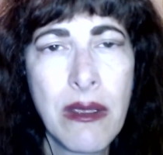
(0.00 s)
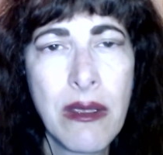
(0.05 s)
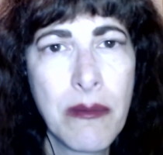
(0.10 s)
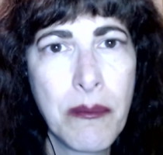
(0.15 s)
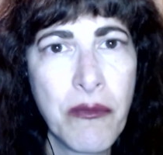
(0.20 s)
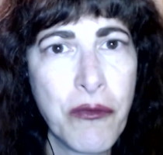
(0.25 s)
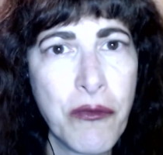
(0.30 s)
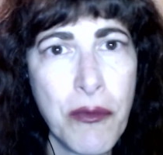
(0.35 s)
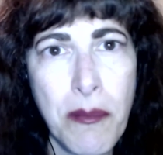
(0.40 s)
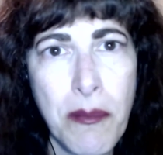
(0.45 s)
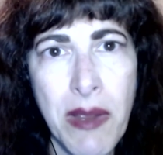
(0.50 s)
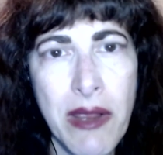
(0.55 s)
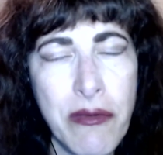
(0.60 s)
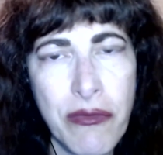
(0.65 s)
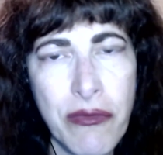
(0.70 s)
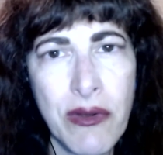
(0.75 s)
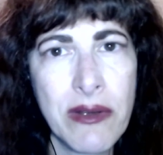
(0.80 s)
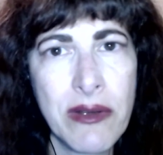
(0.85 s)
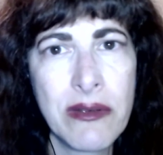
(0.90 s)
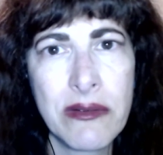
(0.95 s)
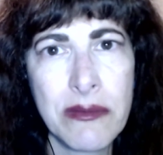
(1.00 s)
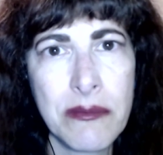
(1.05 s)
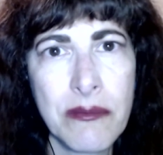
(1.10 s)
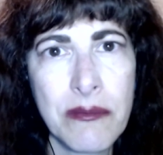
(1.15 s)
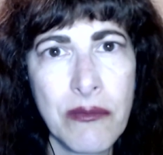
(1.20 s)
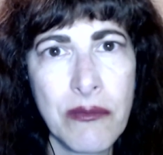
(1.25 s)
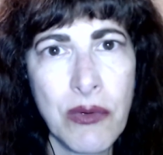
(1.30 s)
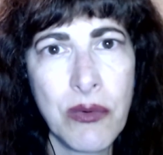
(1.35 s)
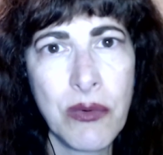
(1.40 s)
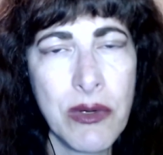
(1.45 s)
For my friends
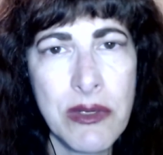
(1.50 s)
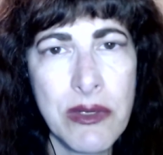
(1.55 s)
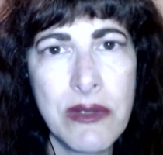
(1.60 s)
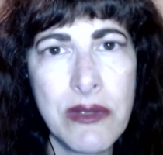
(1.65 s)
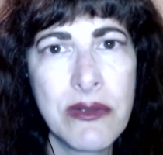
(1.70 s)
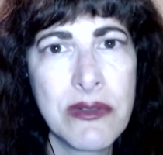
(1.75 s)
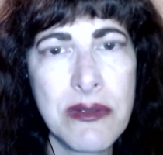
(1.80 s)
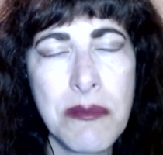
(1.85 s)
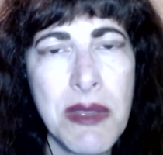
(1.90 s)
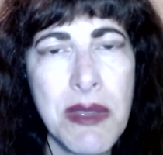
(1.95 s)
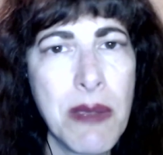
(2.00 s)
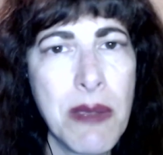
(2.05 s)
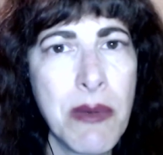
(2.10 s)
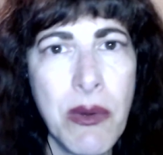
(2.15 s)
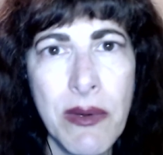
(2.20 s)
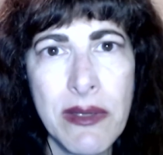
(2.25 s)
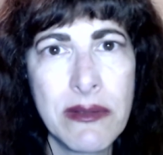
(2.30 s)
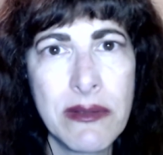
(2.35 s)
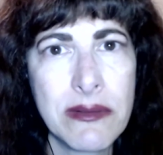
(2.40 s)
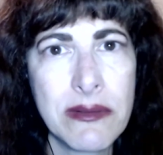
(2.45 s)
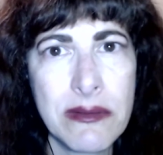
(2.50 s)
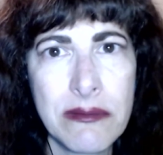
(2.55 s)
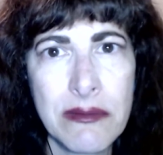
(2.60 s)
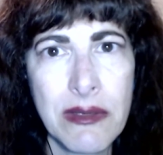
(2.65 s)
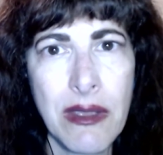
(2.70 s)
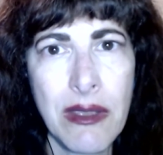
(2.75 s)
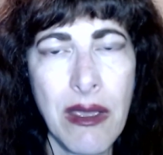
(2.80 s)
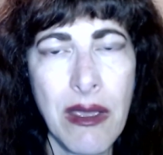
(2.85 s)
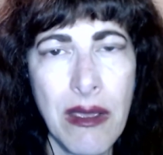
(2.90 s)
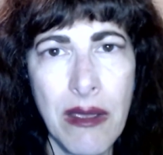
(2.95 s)
who are used to me, I'm always
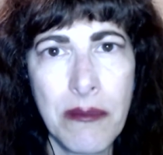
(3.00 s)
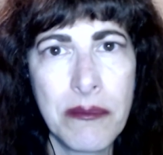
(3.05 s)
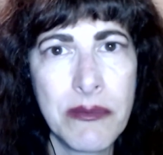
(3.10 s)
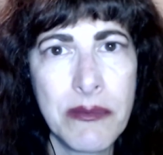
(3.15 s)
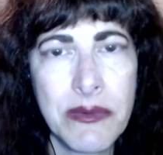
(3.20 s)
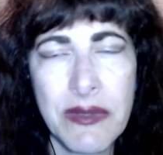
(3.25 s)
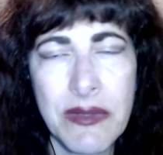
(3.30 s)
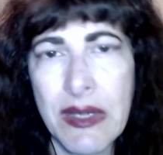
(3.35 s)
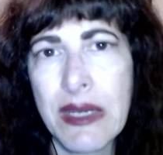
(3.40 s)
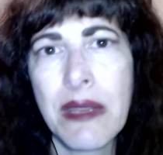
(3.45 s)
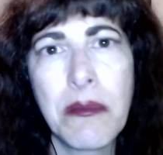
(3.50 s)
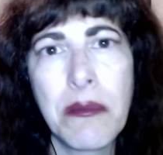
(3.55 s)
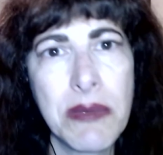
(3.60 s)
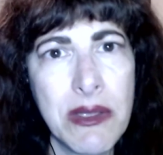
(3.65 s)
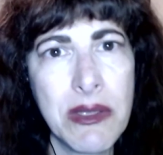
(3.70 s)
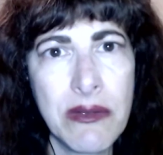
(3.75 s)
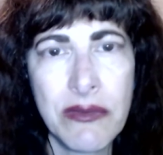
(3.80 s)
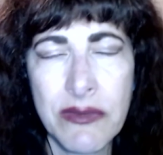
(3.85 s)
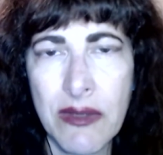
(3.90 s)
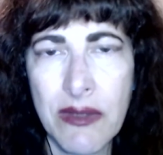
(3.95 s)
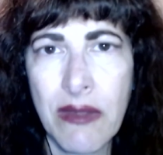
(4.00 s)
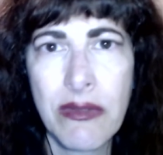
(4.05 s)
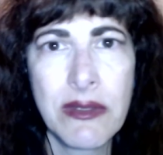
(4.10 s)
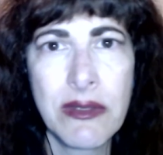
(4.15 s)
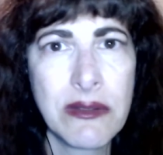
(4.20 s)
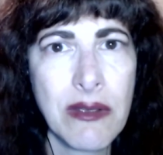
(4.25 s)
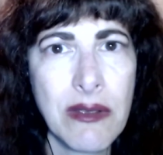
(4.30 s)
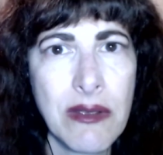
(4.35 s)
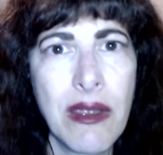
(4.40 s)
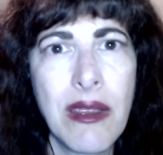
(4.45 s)
sending them gifts all
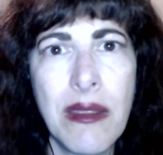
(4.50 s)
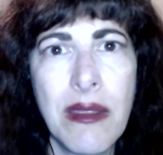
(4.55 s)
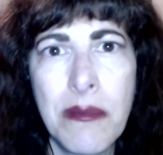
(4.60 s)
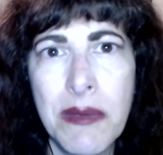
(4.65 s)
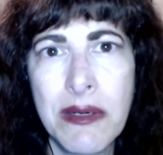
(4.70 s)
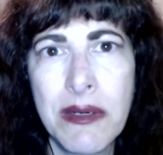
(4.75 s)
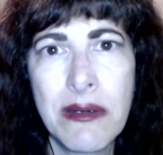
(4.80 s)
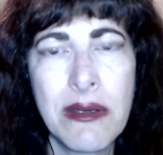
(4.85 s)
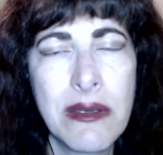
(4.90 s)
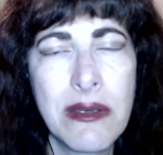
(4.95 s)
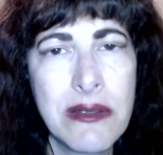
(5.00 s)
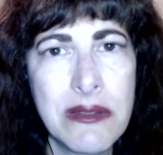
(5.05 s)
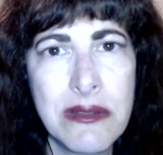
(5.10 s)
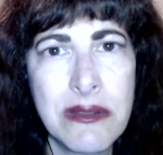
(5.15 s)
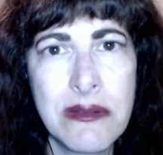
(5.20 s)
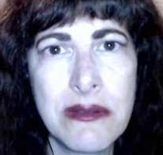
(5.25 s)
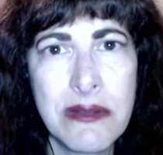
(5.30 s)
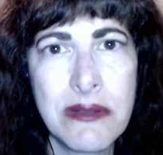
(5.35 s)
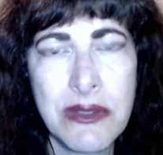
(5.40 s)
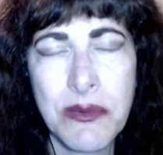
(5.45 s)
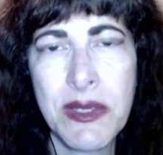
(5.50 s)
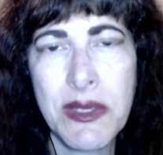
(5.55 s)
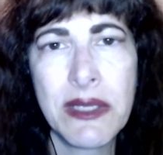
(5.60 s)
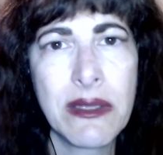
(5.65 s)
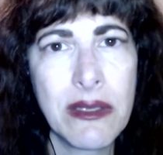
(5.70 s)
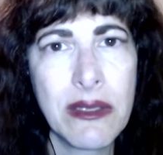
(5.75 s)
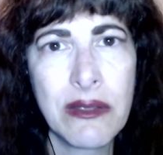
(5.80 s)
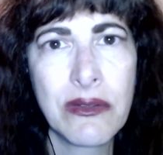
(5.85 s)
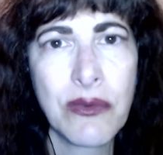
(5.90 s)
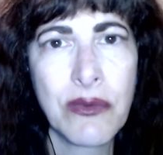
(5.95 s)
the time and doing
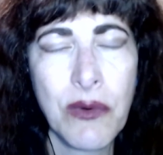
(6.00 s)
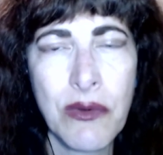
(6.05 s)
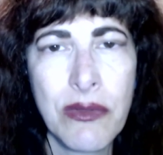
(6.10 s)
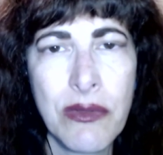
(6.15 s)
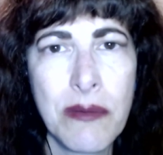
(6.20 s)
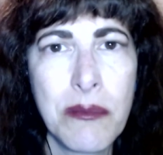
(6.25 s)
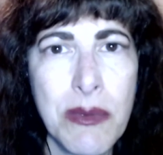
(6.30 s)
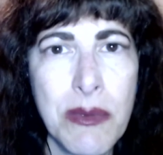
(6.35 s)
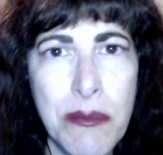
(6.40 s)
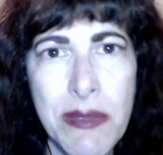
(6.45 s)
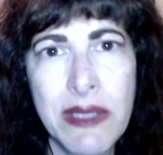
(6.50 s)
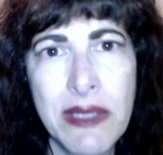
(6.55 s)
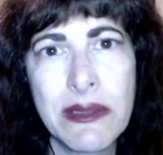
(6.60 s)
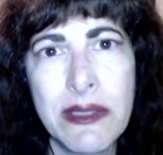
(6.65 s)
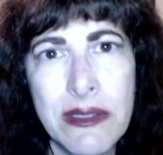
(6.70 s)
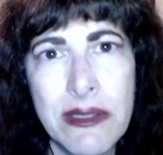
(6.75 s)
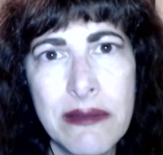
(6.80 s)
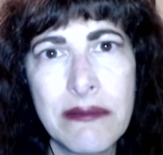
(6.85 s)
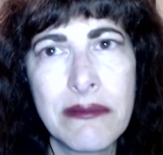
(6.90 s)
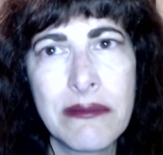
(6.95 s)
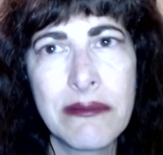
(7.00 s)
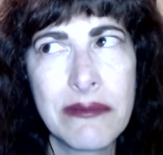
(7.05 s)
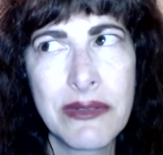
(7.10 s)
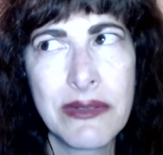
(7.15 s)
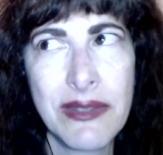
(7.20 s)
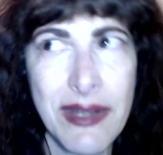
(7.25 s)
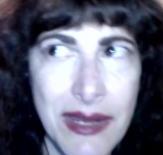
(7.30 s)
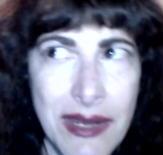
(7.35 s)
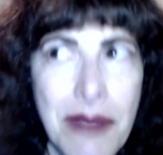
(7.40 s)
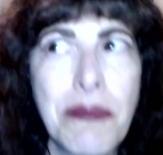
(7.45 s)
things for them, but mainly
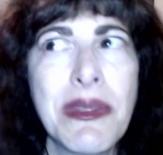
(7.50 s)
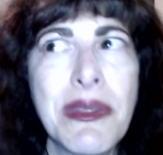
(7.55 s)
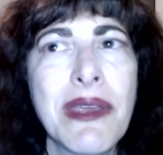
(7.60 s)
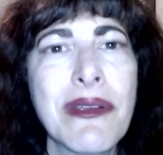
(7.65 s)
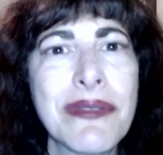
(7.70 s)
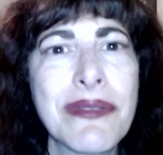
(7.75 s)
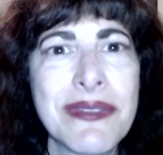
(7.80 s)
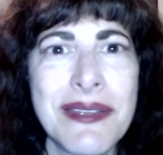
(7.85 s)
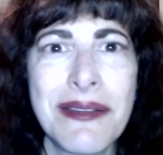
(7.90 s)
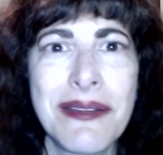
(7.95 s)
sending them gifts.